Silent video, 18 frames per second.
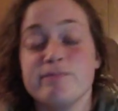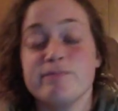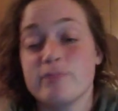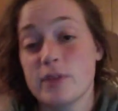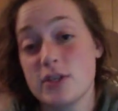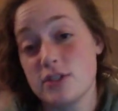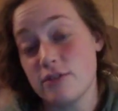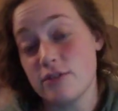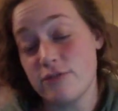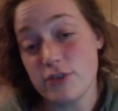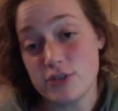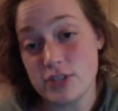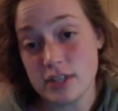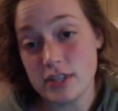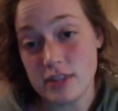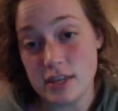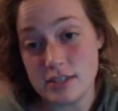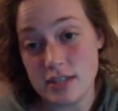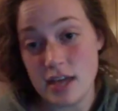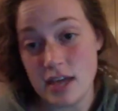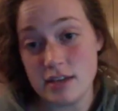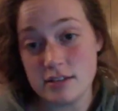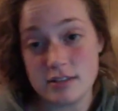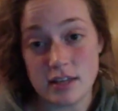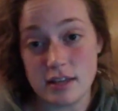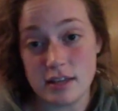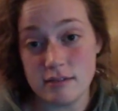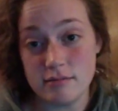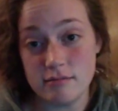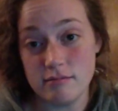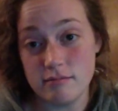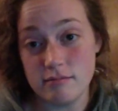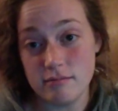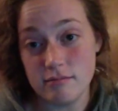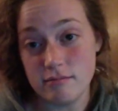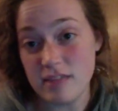because the first thing they said is that
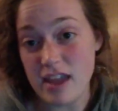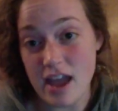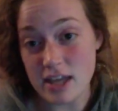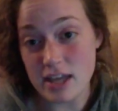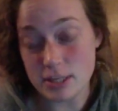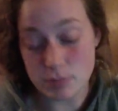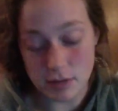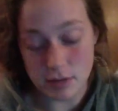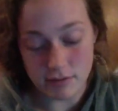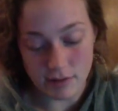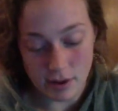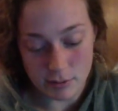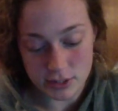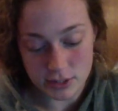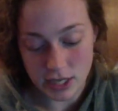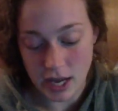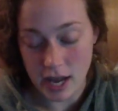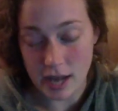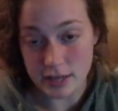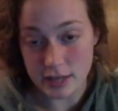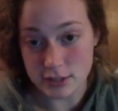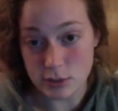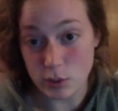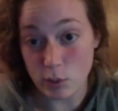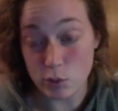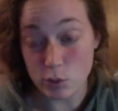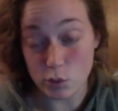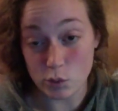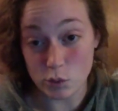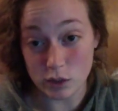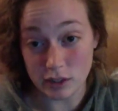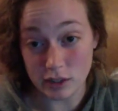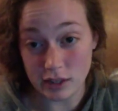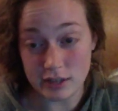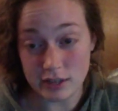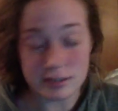they asked me if I was high, so I would
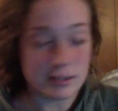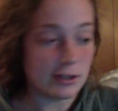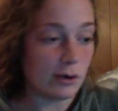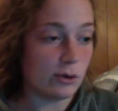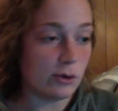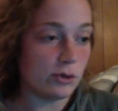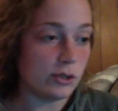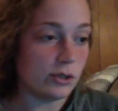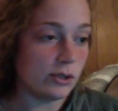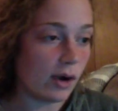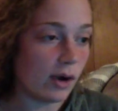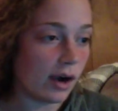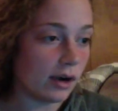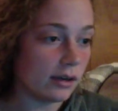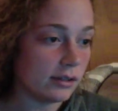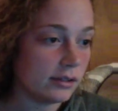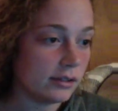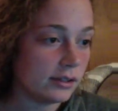really like to know who you are.